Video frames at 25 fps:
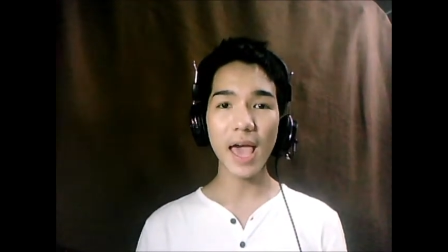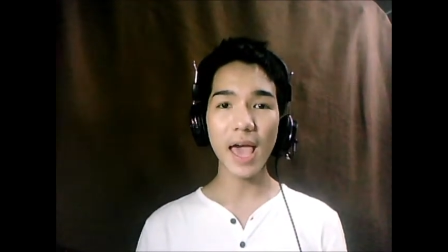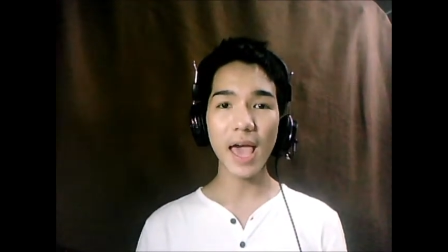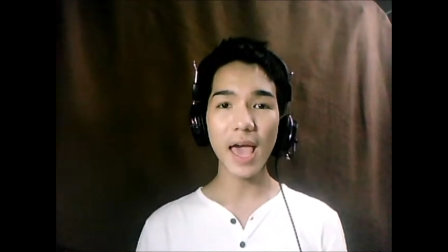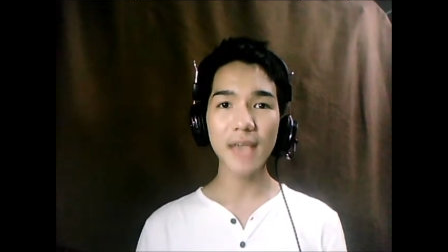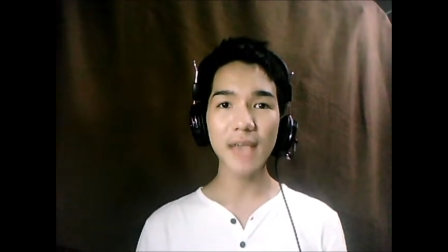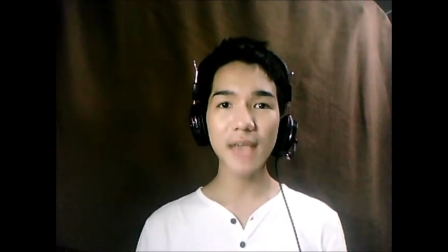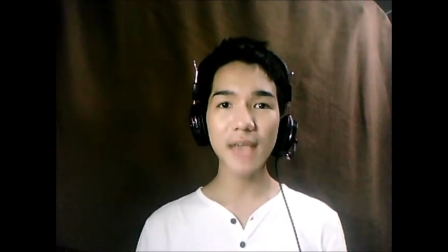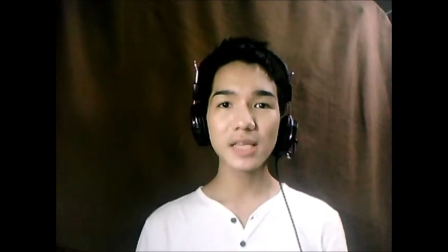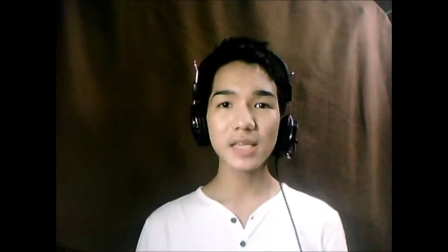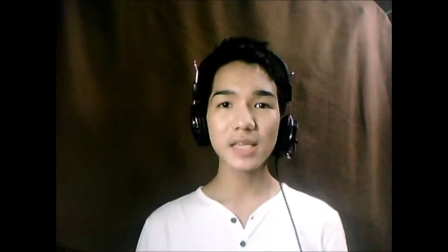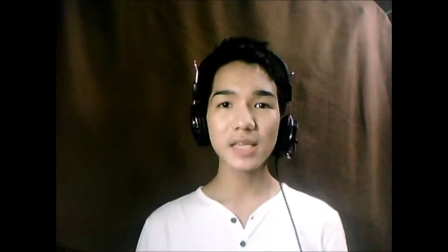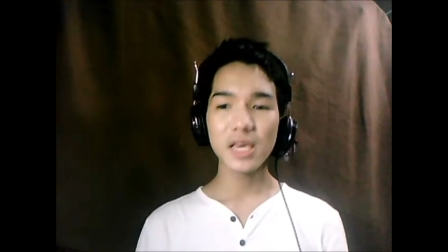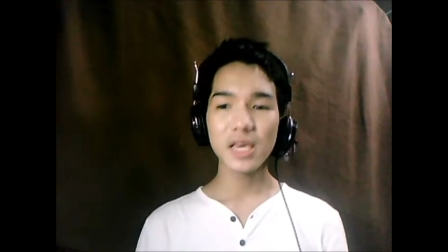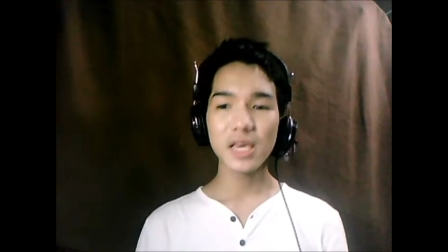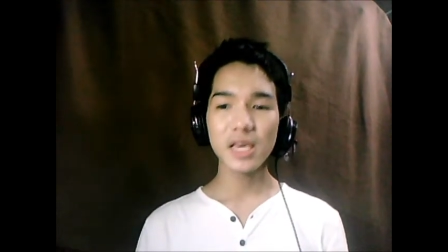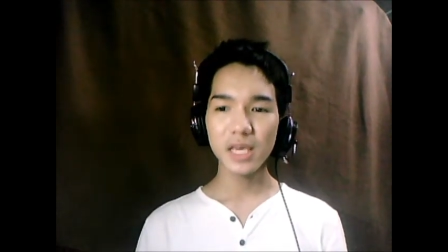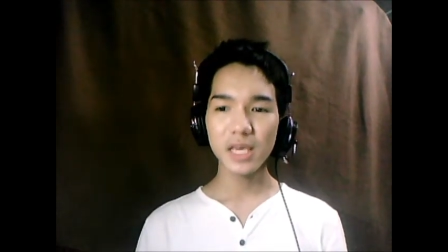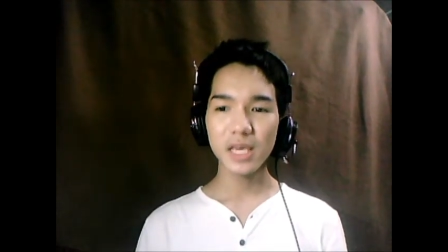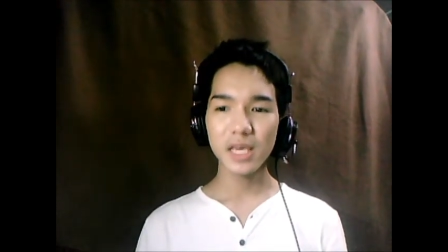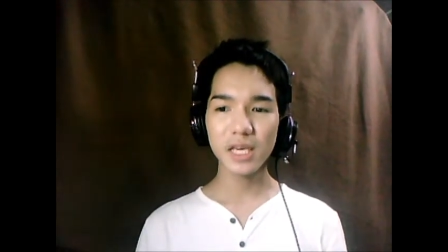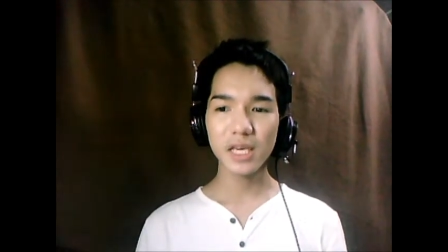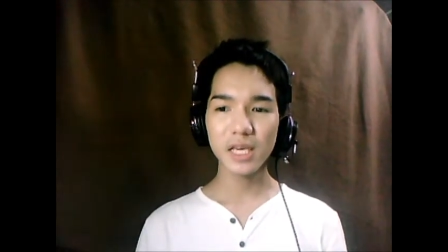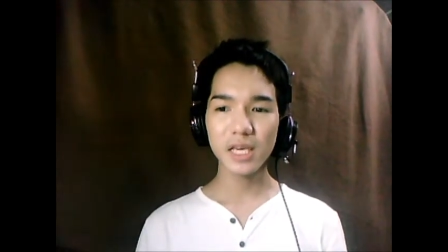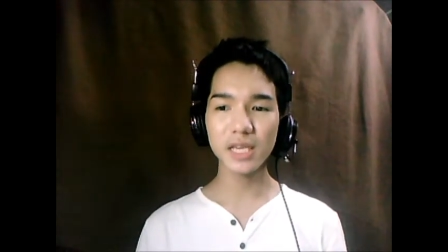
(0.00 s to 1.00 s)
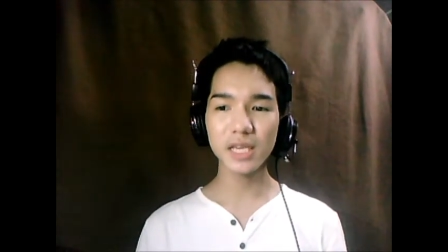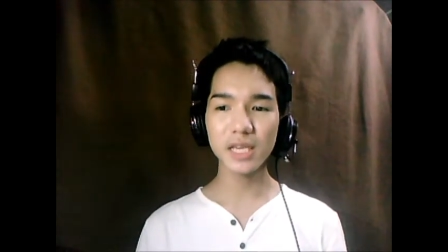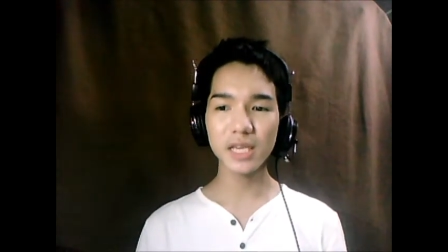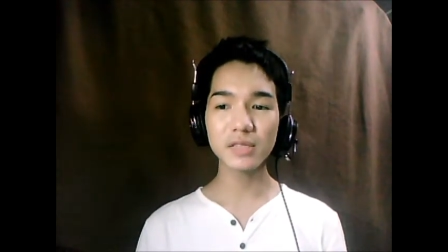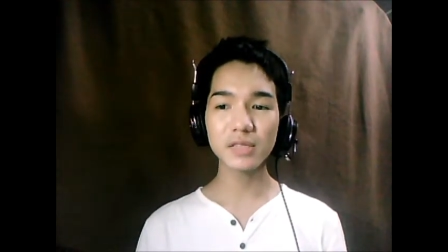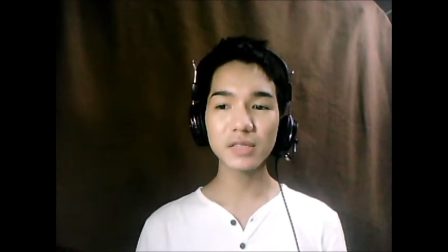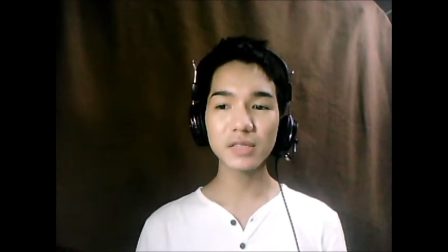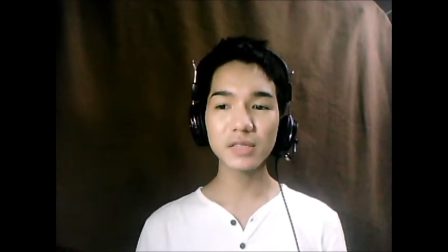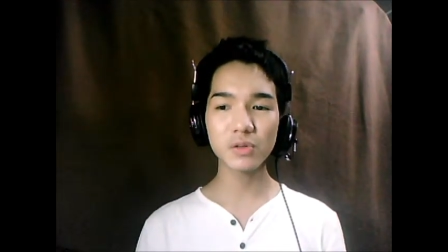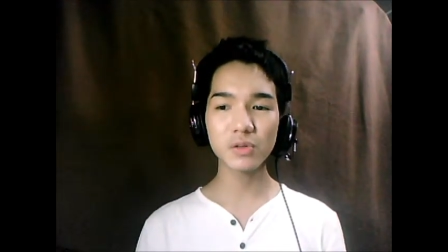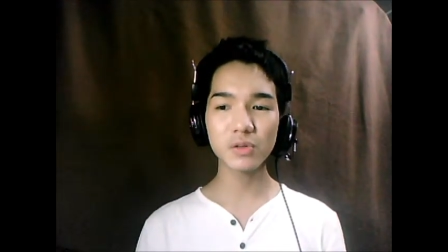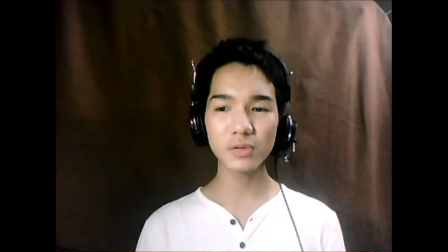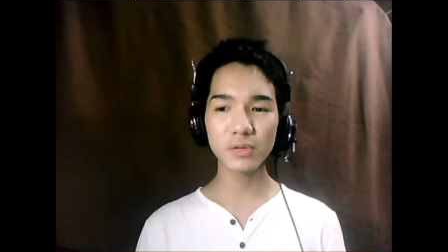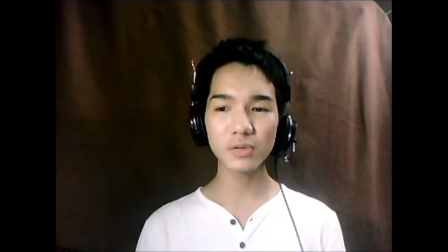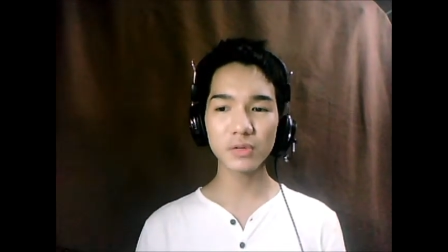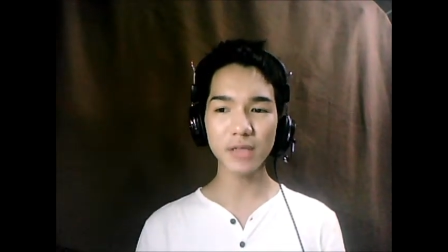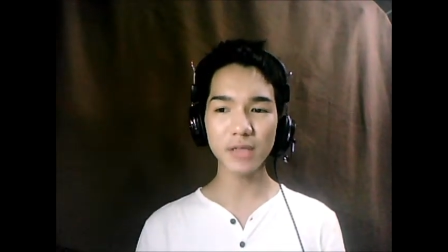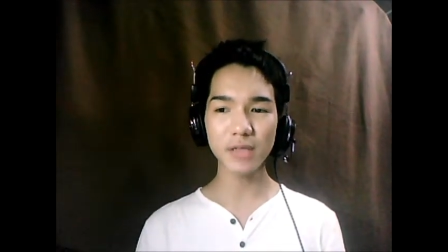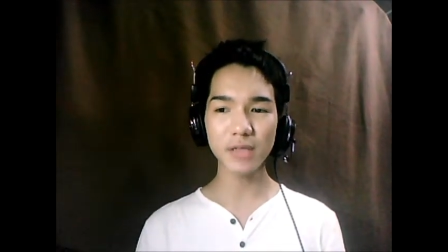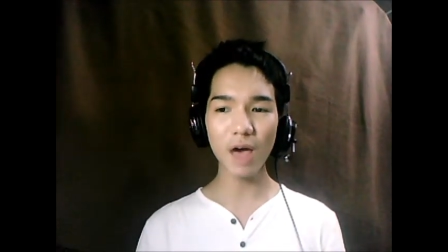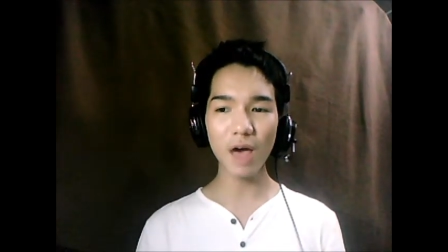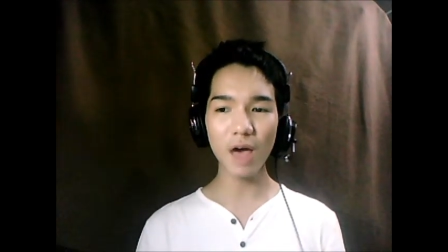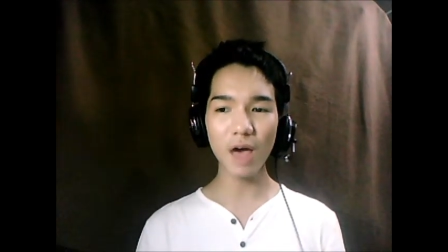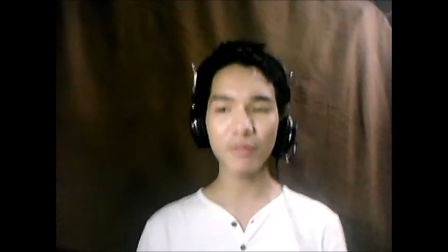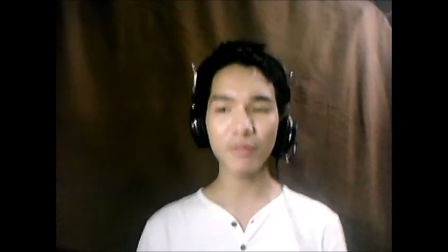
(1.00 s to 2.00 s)
as his true
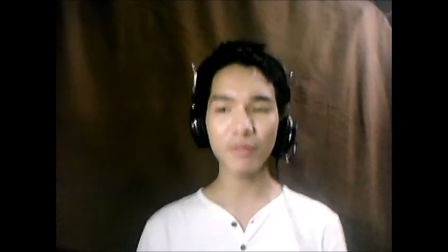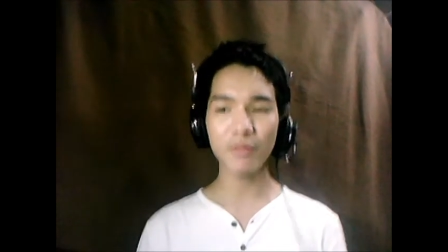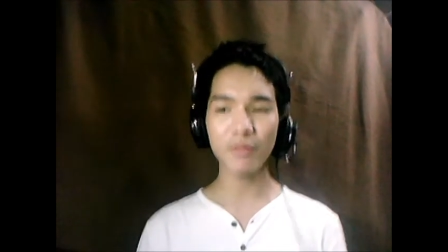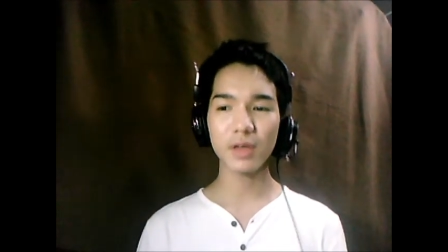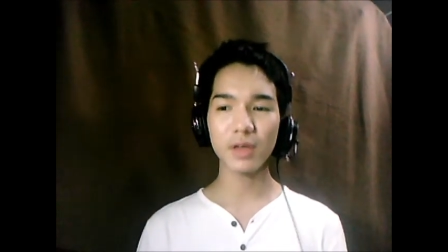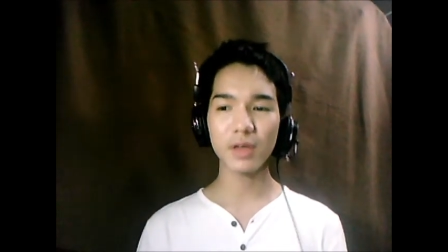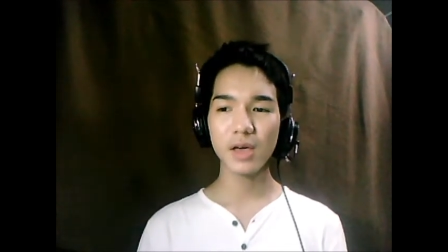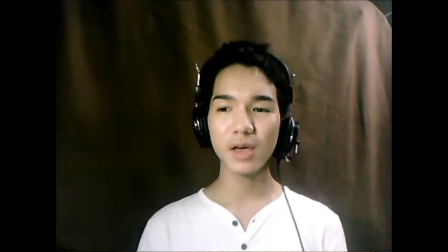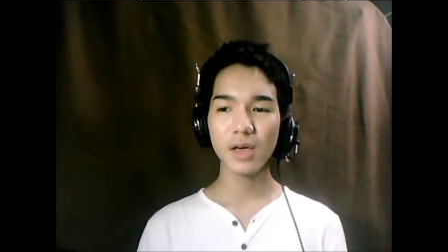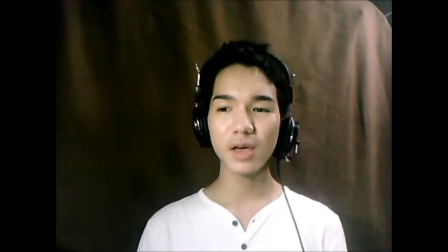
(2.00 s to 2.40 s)
self.